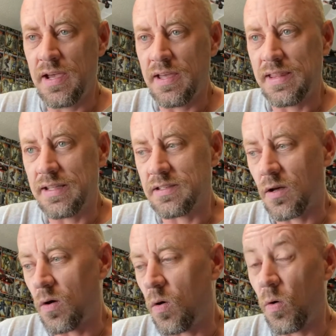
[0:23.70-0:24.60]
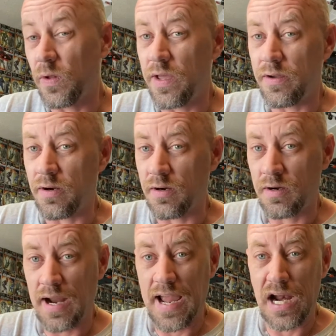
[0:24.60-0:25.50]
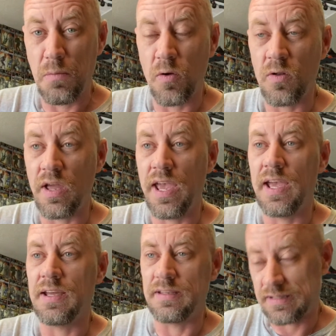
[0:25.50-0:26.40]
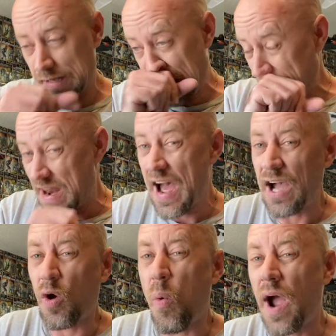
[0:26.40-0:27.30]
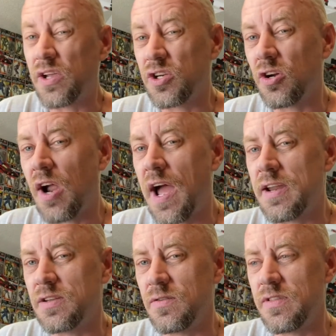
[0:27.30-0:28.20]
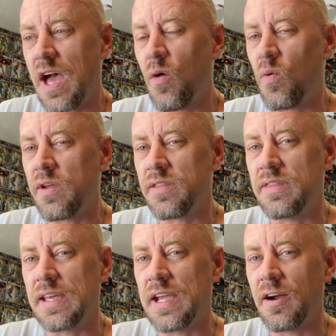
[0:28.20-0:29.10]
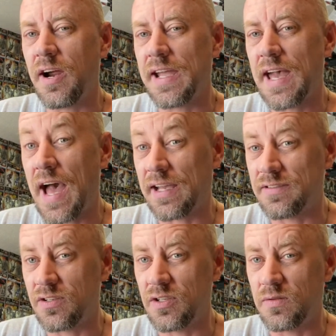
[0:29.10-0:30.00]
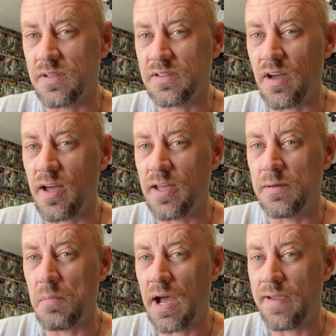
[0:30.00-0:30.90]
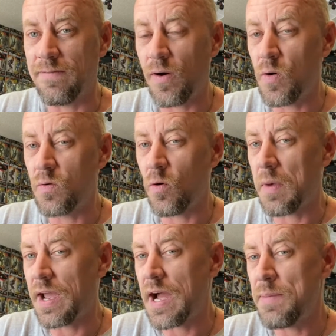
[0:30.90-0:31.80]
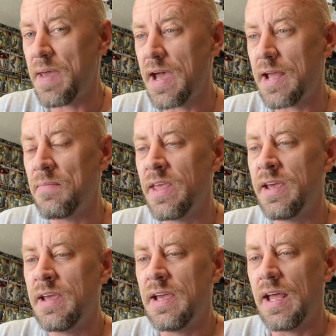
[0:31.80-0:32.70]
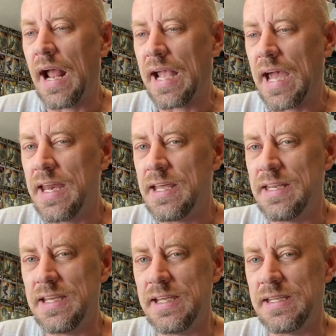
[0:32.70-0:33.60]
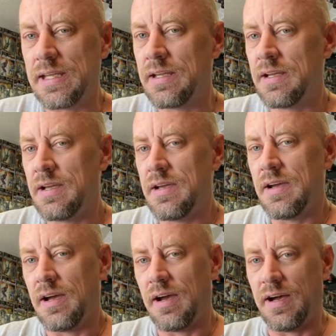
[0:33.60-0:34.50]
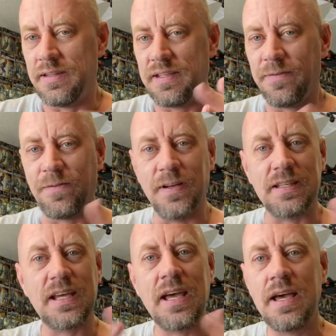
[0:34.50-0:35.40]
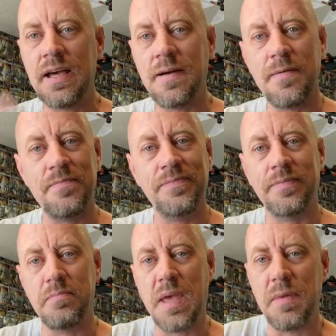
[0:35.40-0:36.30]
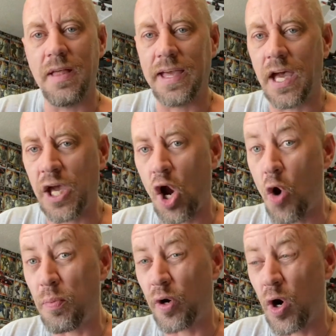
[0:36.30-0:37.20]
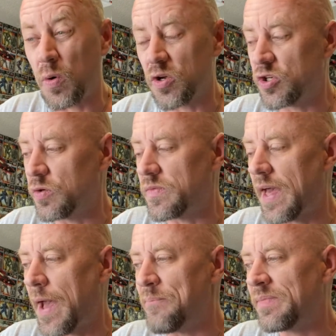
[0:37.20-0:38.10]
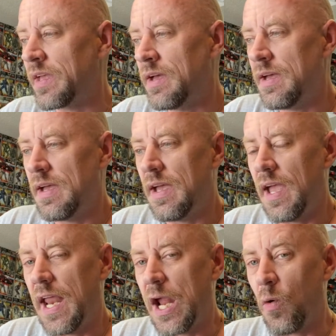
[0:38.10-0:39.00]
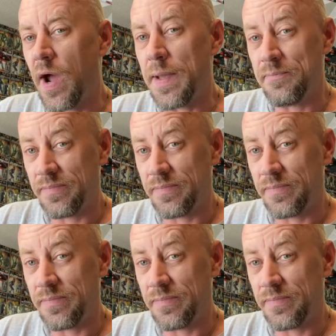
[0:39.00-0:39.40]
That's a whole nother animal, and I'm not quite sure how to do that with the gear I got, because I shoot this on my phone or my iPad, and I kind of need a different, maybe like a GoPro to shoot that. Anyway,